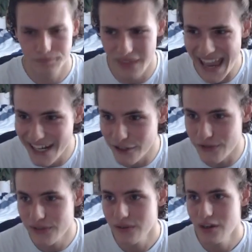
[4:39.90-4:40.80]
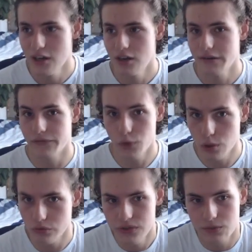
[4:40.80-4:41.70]
editors and for
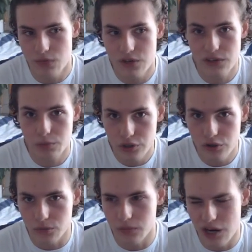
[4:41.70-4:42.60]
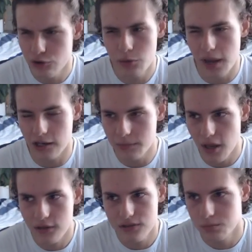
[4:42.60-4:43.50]
good reason because they're pretty good. I don't know about
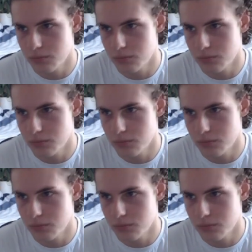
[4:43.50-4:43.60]
Emacs.